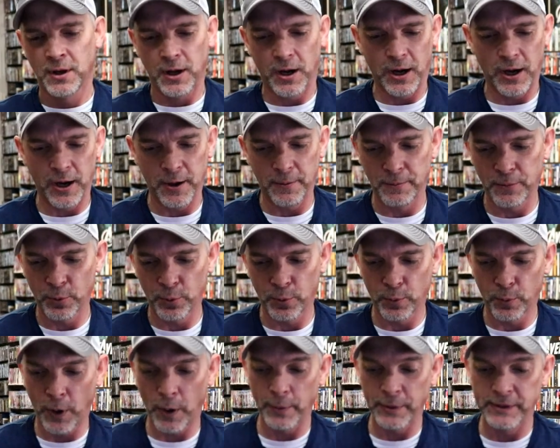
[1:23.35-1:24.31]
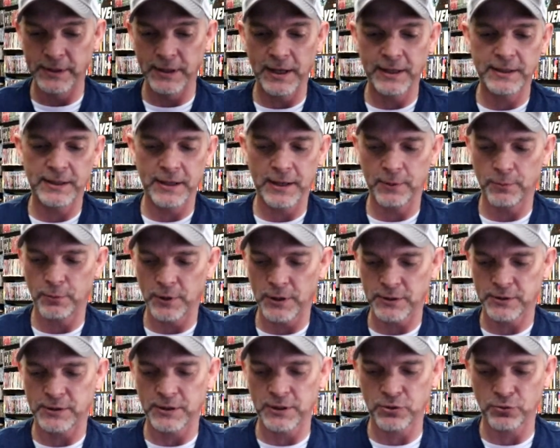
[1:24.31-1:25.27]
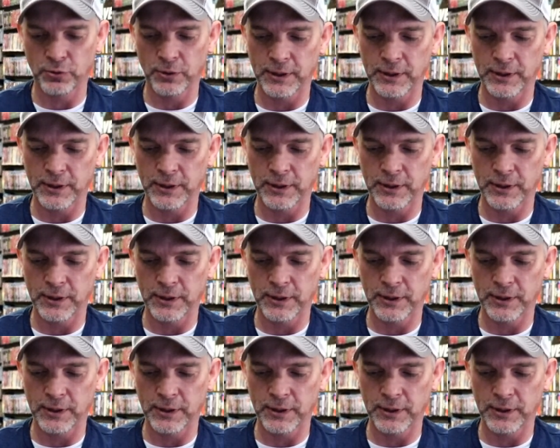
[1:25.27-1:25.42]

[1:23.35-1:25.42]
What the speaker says: What we did get was this